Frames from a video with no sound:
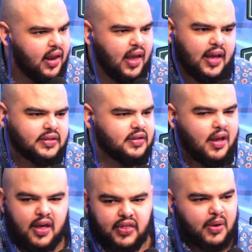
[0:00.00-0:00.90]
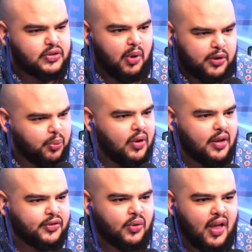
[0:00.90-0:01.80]
Yes. Okay. That was something I was pointing
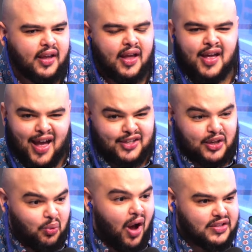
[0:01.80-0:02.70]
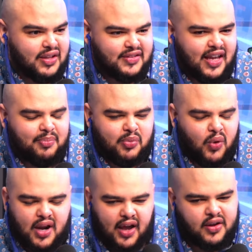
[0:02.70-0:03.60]
out too. Like, because I was watching the tape
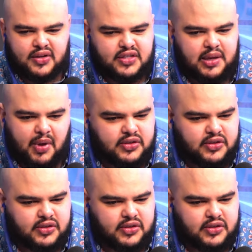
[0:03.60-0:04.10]
one night, I couldn't sleep.